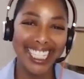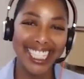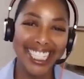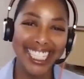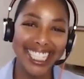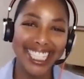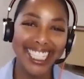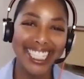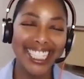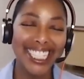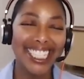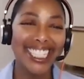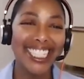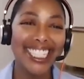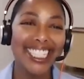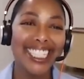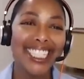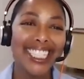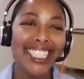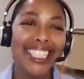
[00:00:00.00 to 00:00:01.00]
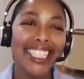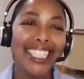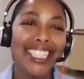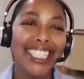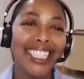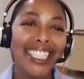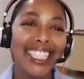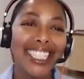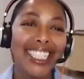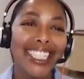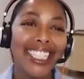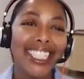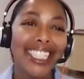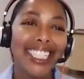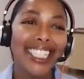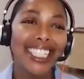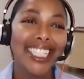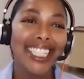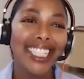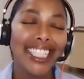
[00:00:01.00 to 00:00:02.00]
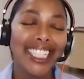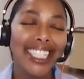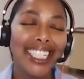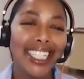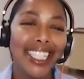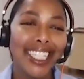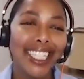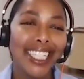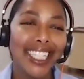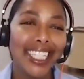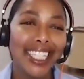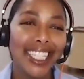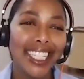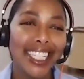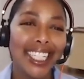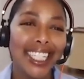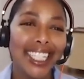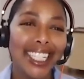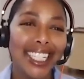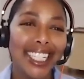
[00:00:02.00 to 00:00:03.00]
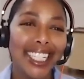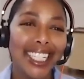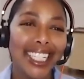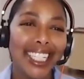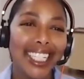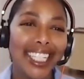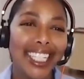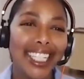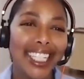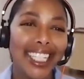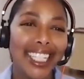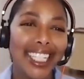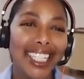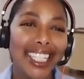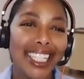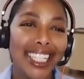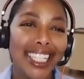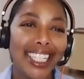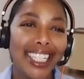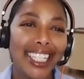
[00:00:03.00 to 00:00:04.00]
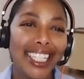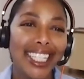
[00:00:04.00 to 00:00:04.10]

This person isn't speaking.